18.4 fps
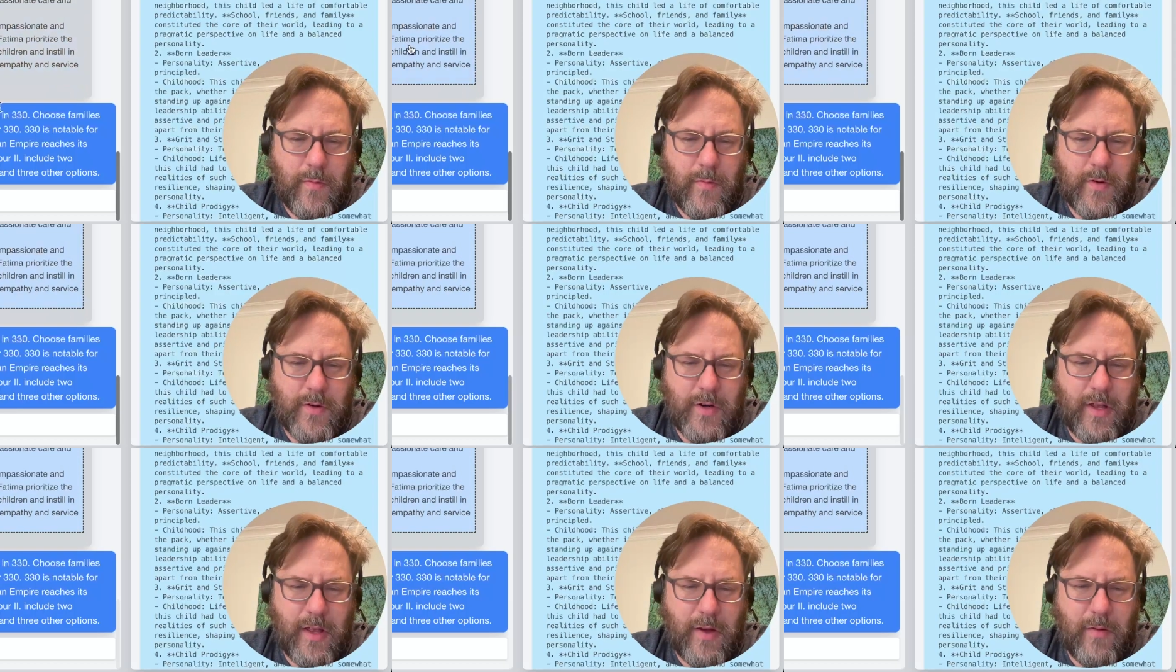
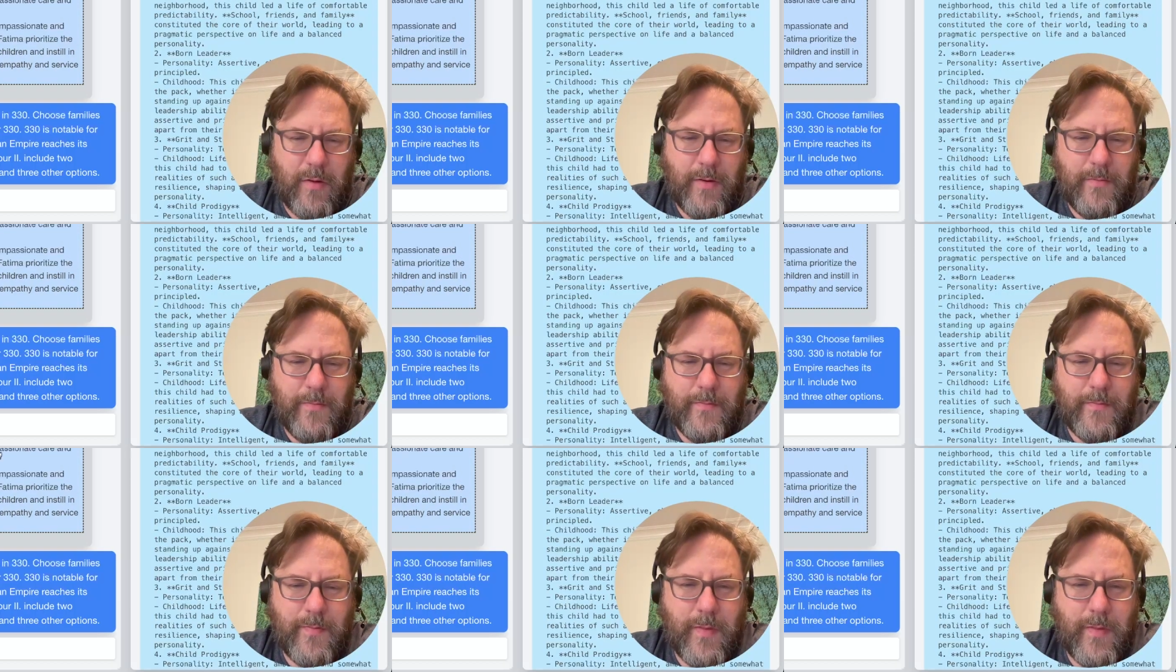Try that one.
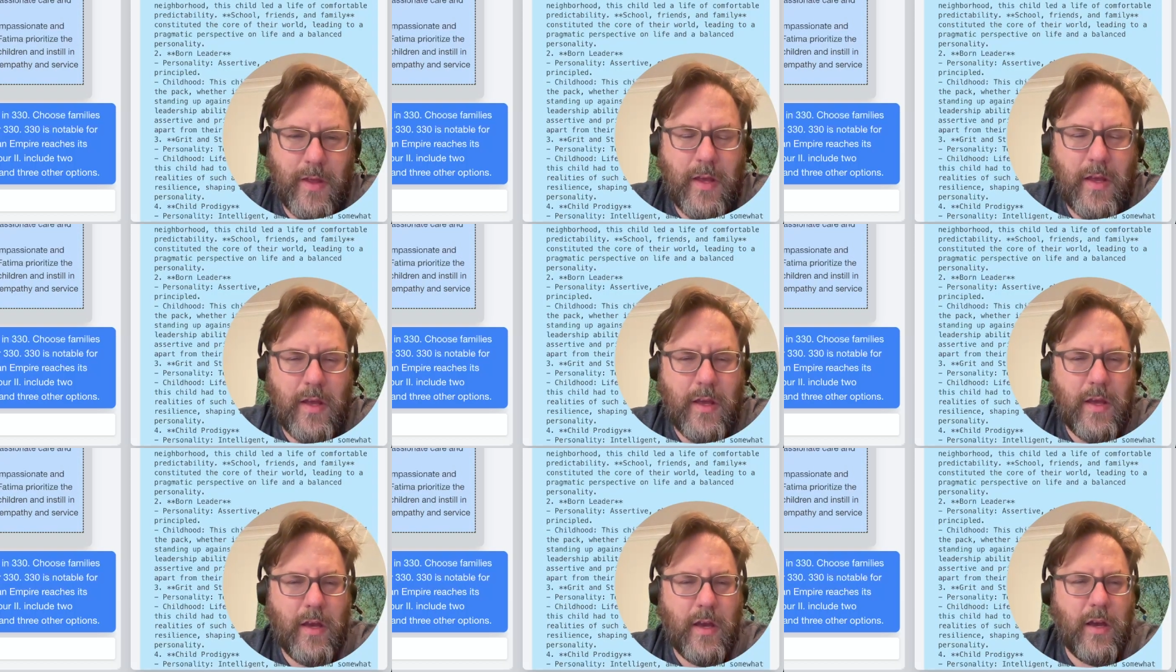
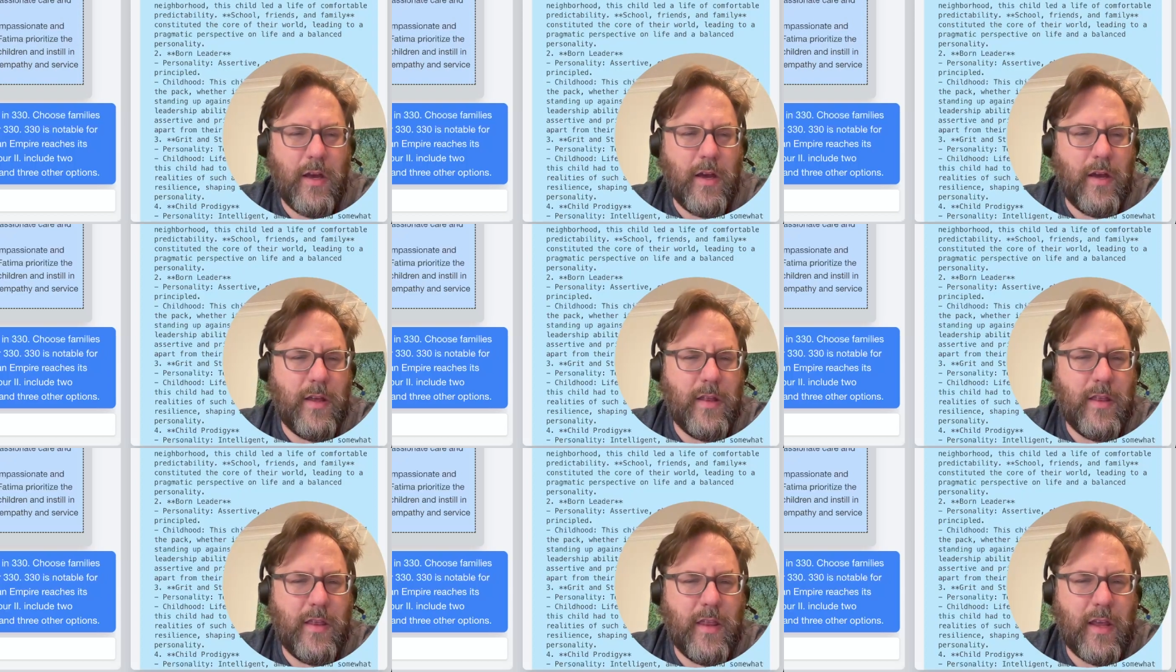
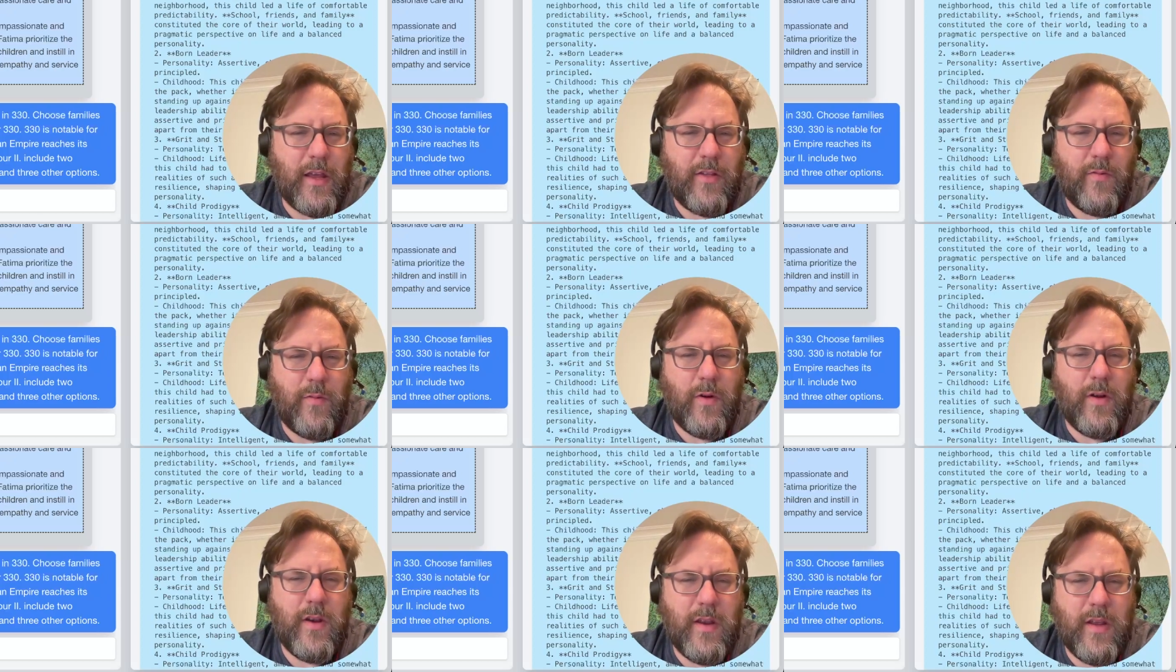Next
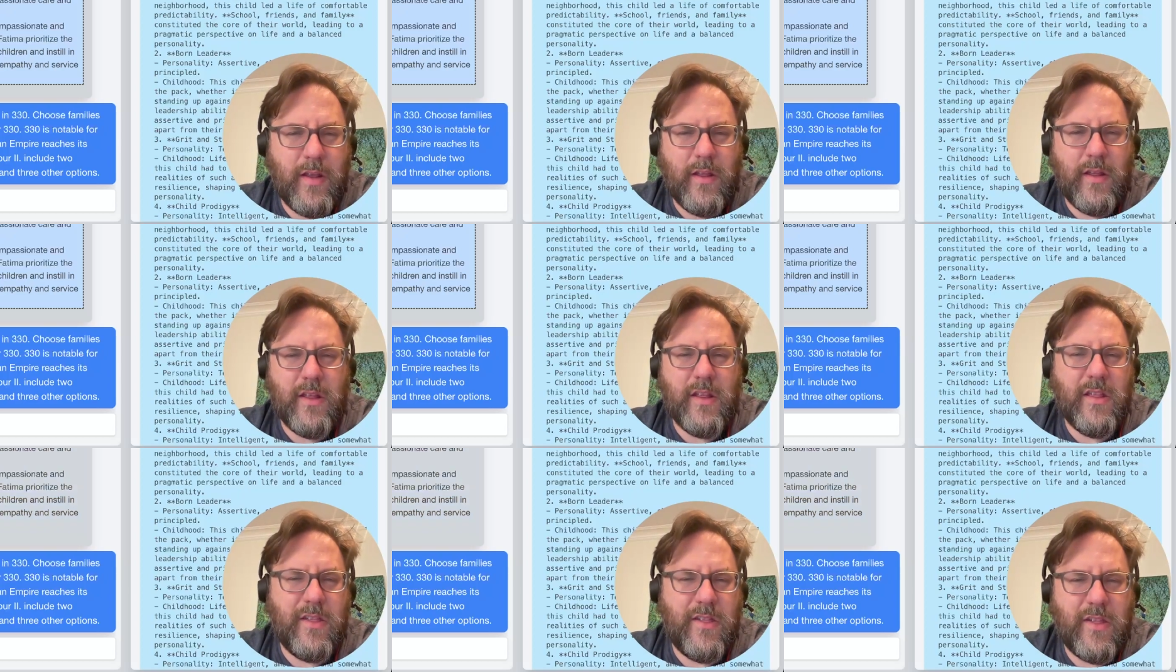one
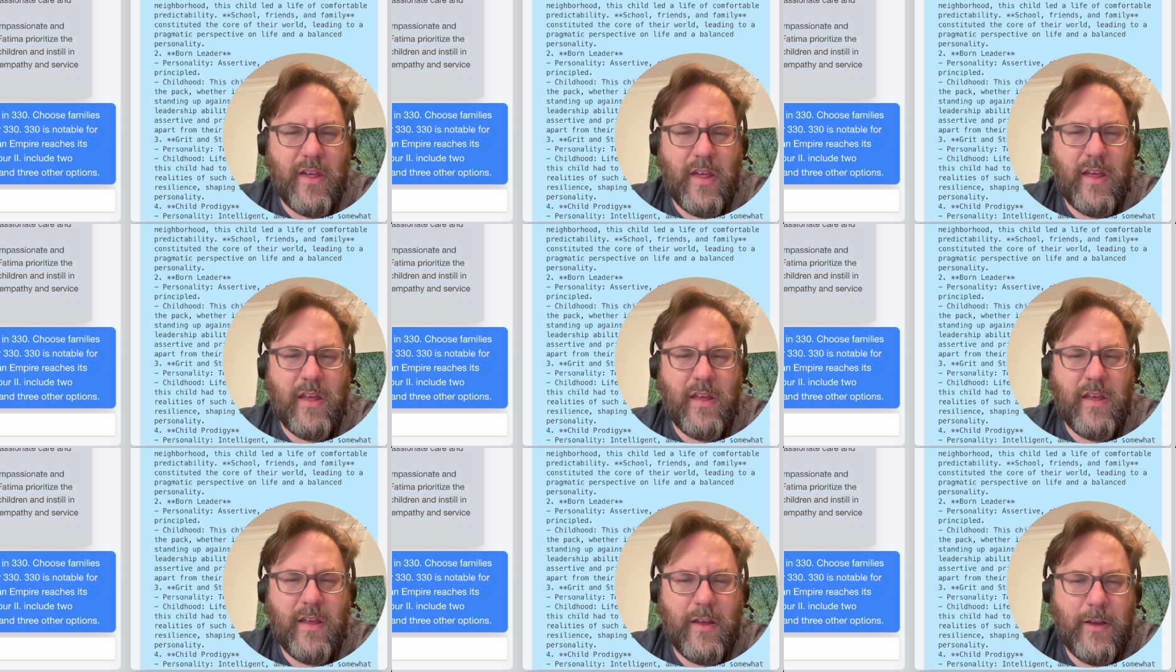is
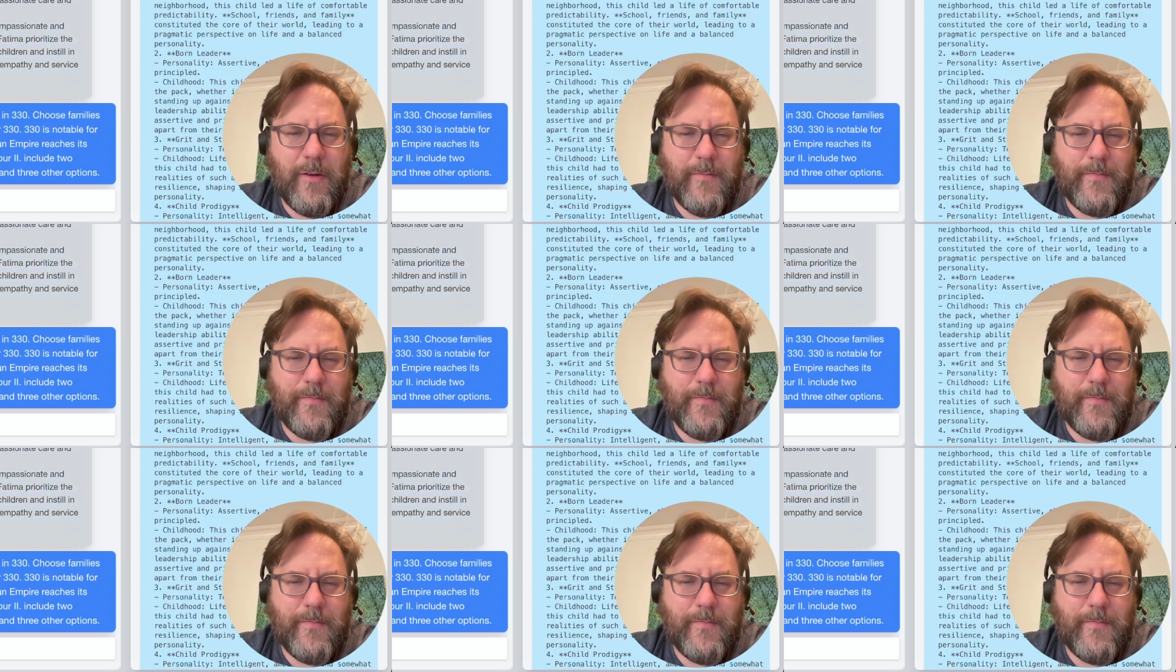a